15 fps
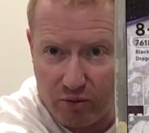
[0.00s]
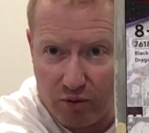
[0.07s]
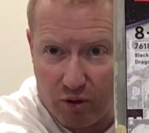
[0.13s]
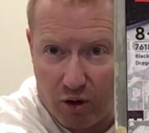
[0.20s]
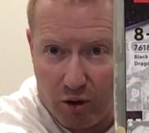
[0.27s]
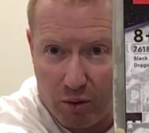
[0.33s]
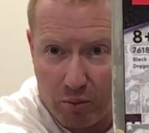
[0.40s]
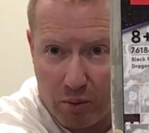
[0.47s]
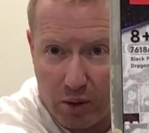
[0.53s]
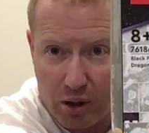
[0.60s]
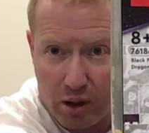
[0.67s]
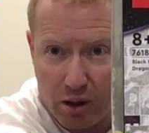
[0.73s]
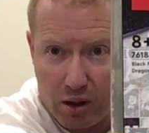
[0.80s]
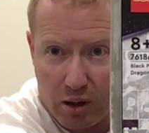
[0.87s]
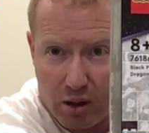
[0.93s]
from,
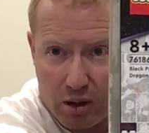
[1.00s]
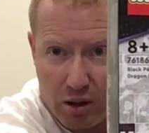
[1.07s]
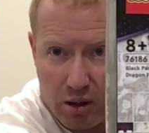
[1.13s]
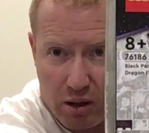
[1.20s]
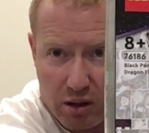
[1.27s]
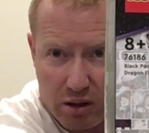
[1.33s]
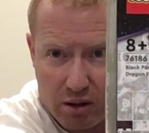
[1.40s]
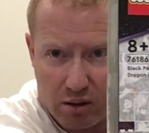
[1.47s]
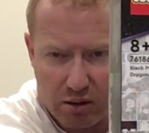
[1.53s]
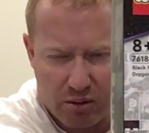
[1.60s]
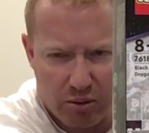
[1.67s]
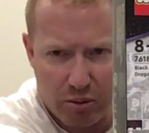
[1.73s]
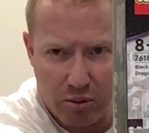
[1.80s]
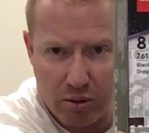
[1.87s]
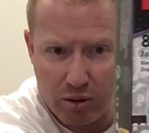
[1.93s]

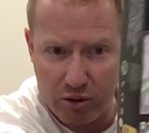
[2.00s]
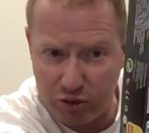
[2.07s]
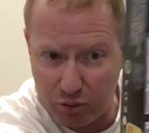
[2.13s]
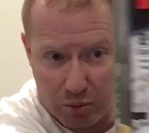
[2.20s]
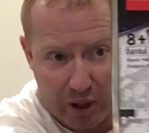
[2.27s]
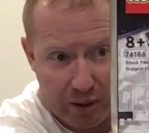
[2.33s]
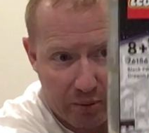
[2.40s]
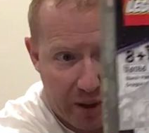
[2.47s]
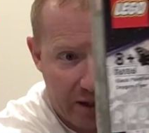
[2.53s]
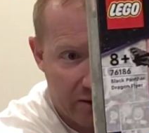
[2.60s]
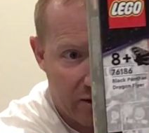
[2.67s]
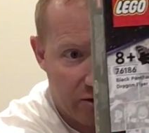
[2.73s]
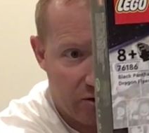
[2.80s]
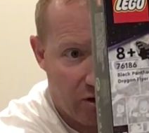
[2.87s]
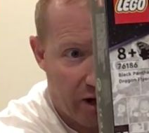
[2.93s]
there's the Black
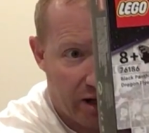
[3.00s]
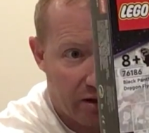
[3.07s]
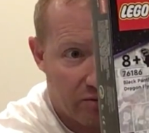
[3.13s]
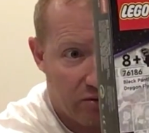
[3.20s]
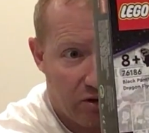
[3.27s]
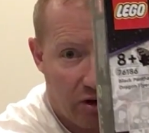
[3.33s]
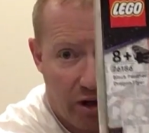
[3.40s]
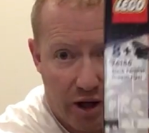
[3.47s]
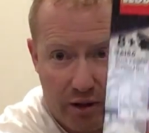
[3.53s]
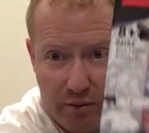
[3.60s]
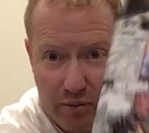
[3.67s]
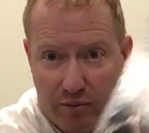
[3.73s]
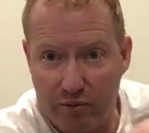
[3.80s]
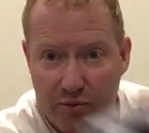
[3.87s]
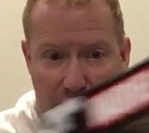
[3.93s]
Panther and Dragonflyer
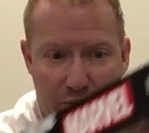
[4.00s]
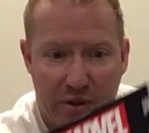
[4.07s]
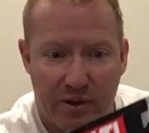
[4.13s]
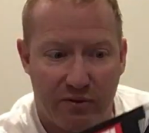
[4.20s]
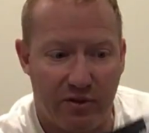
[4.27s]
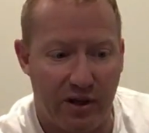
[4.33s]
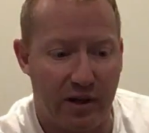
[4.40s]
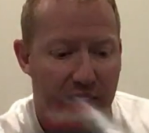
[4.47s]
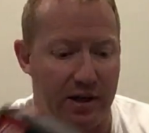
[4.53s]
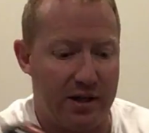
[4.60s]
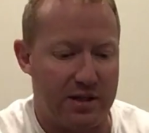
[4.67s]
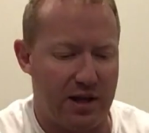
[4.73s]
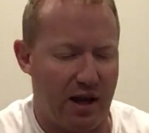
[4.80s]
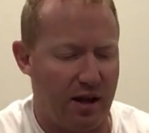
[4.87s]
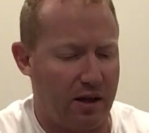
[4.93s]
from the Infinity
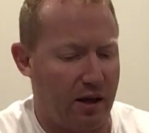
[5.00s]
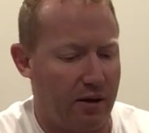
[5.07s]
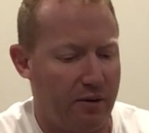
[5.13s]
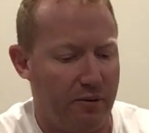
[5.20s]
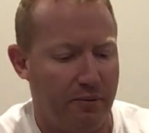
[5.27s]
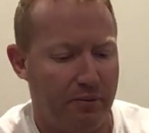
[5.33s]
Saga.